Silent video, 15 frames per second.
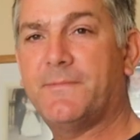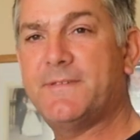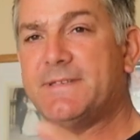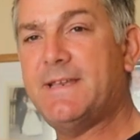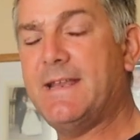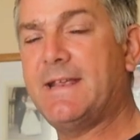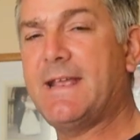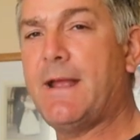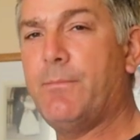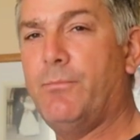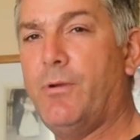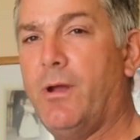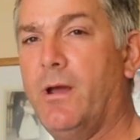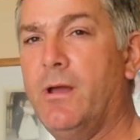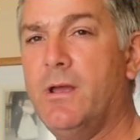Set the
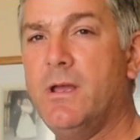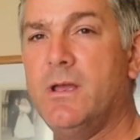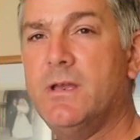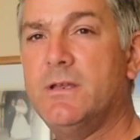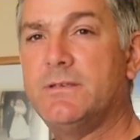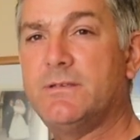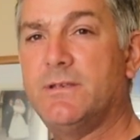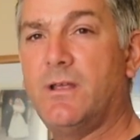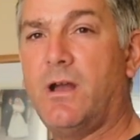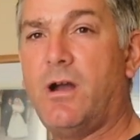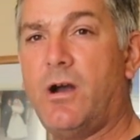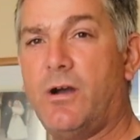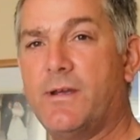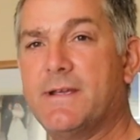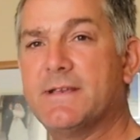camera to the
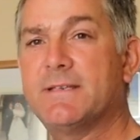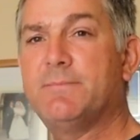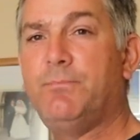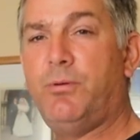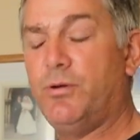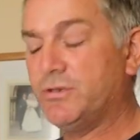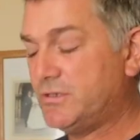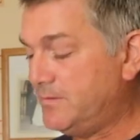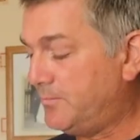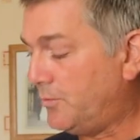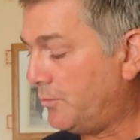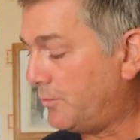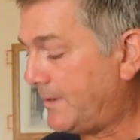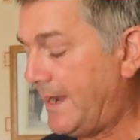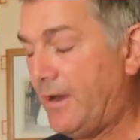highest
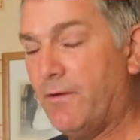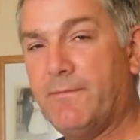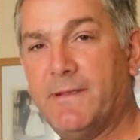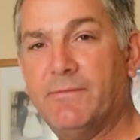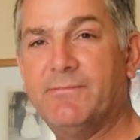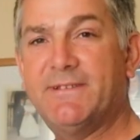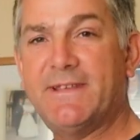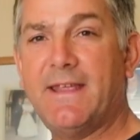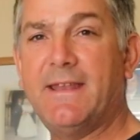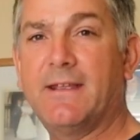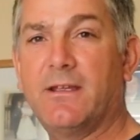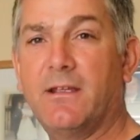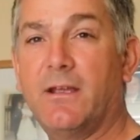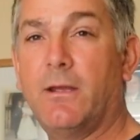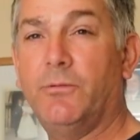possible Kelvin setting it
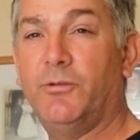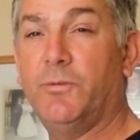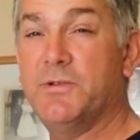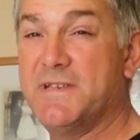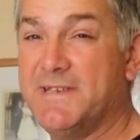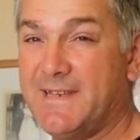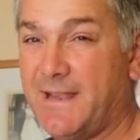can go to, which is